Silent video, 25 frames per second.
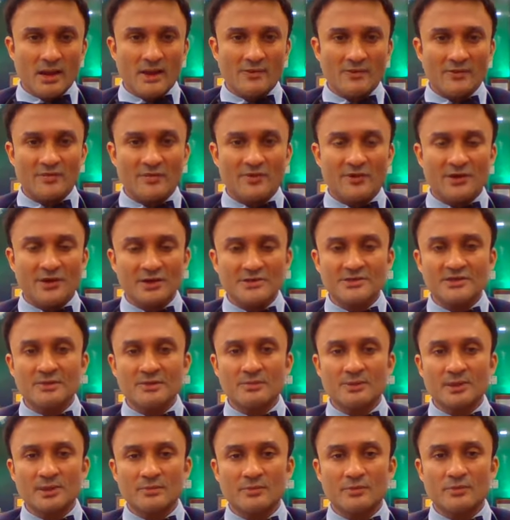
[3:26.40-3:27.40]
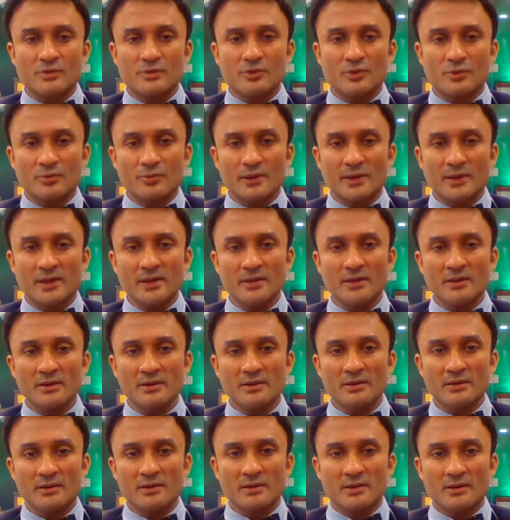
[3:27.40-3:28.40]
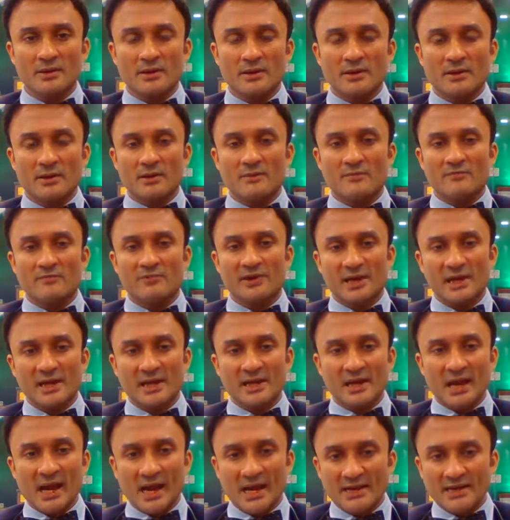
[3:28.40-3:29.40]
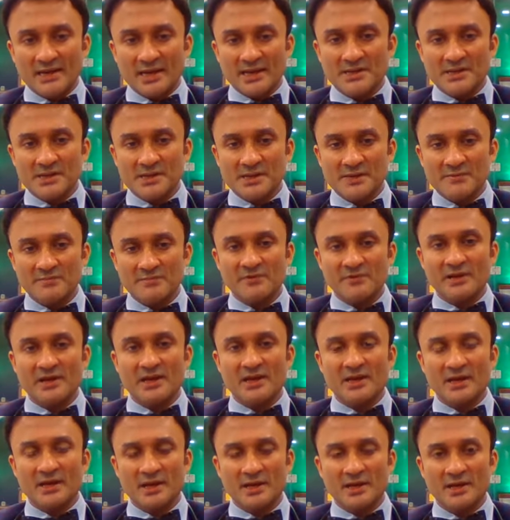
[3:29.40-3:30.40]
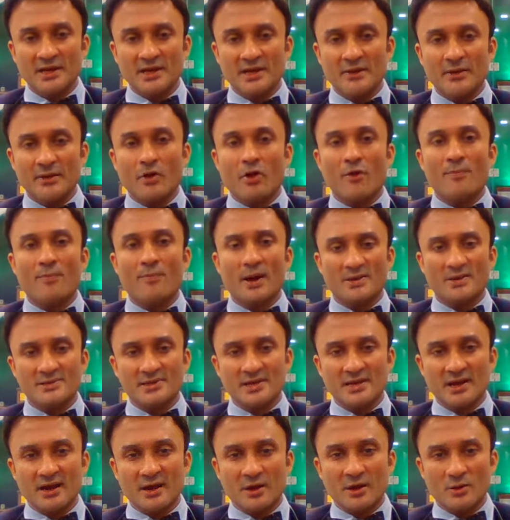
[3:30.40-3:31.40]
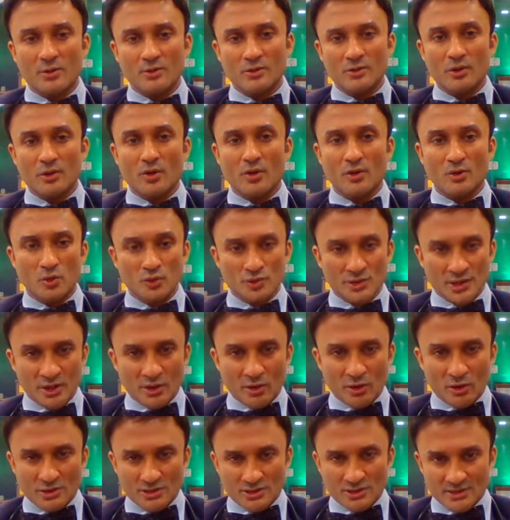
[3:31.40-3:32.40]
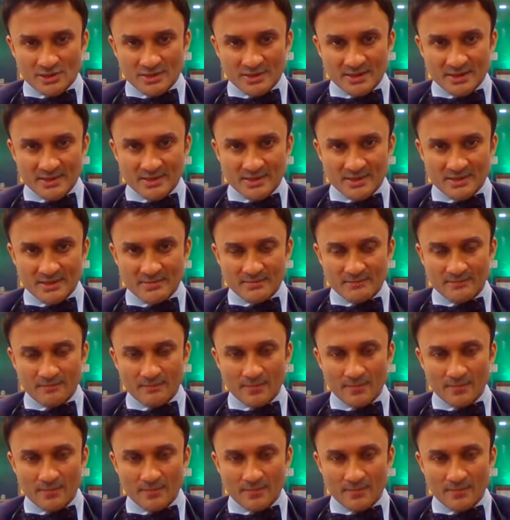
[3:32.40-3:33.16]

and the third symptoms could be feeling lightheaded, feeling giddy, or passing out or losing consciousness.